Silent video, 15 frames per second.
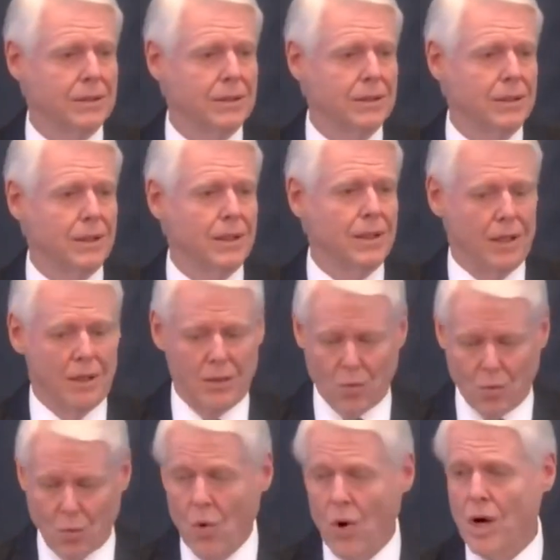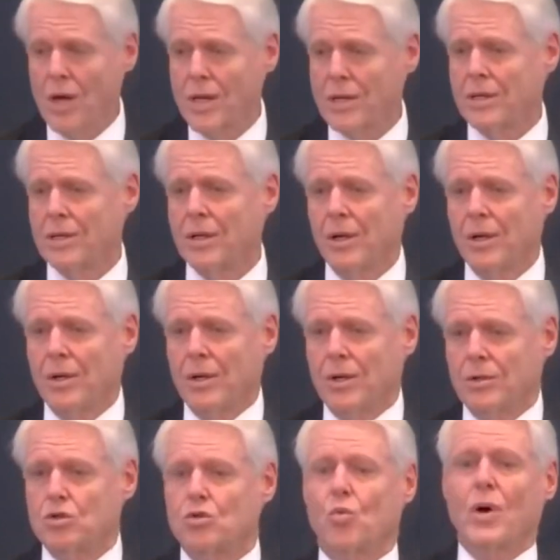uh, one
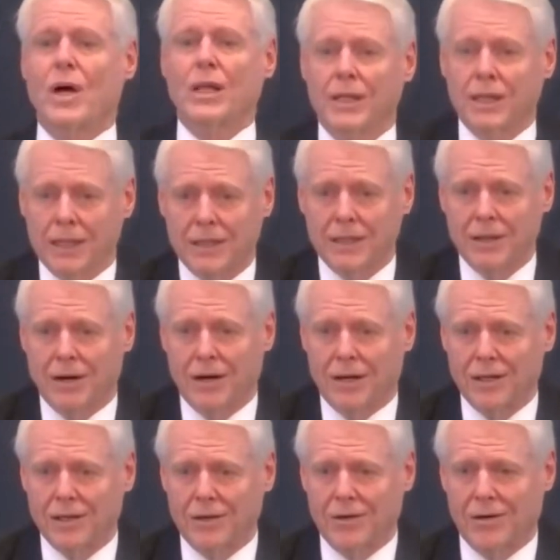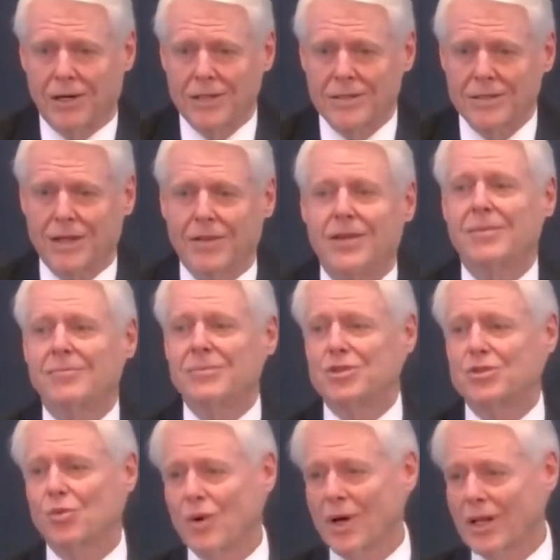dwelling in God in Christ, and them
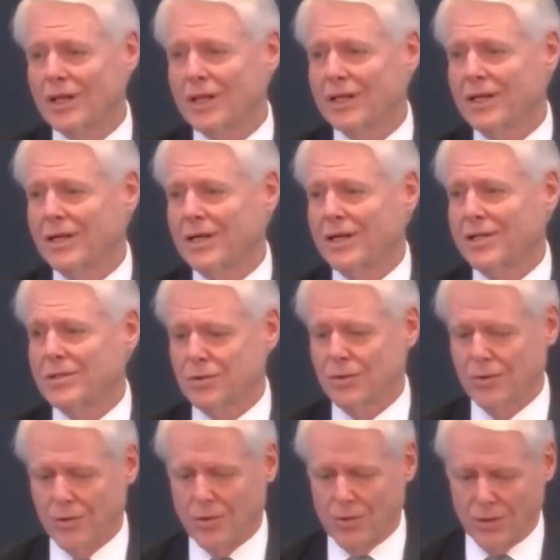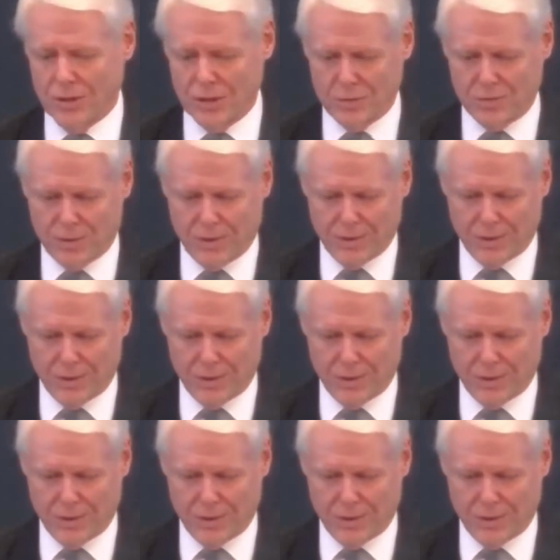dwelling in us through the Holy Spirit.